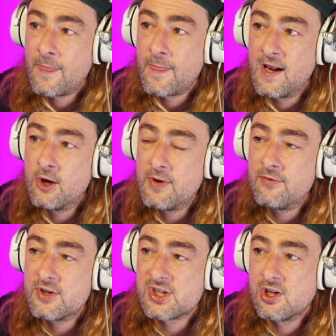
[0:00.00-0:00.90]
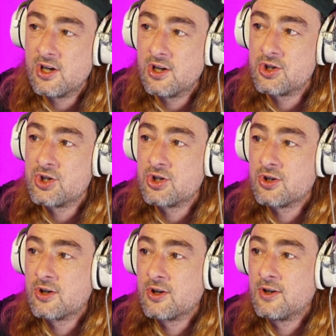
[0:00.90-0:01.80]
A little bit of research.
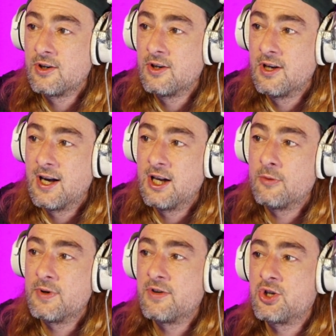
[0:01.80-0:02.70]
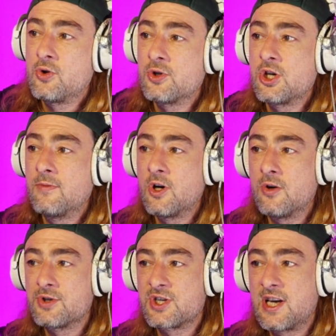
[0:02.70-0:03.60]
A little bit of a short-term
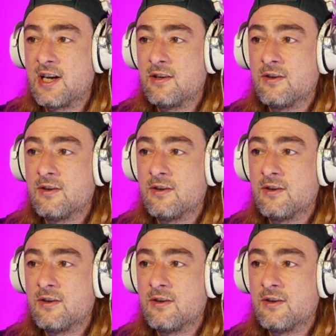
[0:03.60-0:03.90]
goal set.